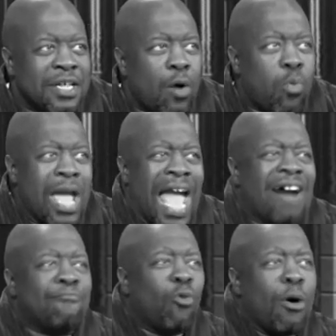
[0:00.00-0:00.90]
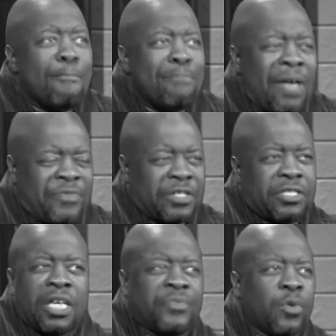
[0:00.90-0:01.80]
We have more methods
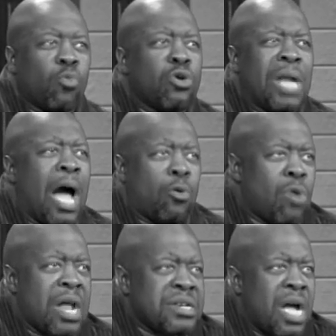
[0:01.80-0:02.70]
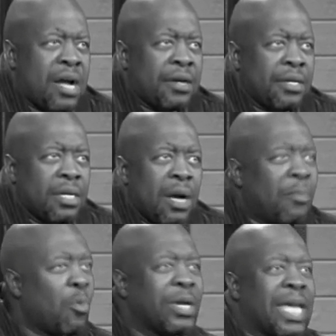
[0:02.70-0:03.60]
to get the word out right now,
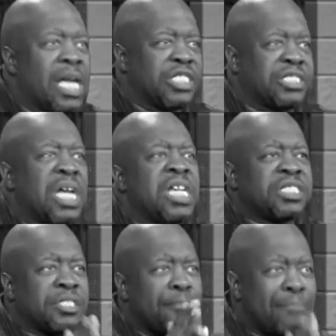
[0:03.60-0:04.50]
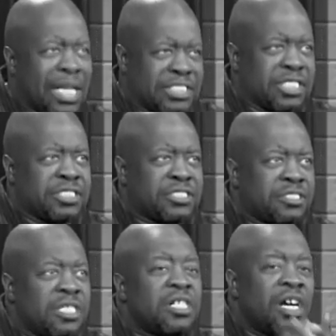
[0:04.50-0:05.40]
but we can't change the message
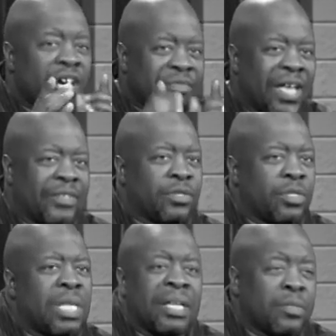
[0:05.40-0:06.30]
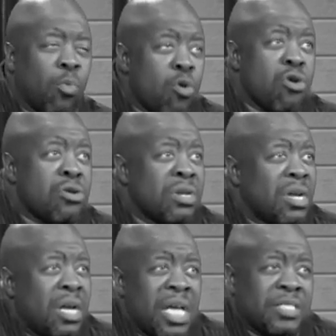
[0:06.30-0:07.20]
that, that the word
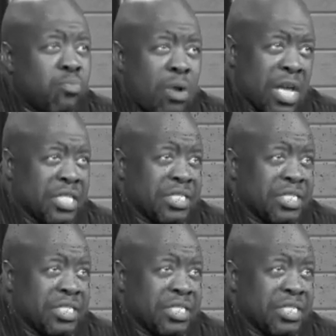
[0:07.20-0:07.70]
is bringing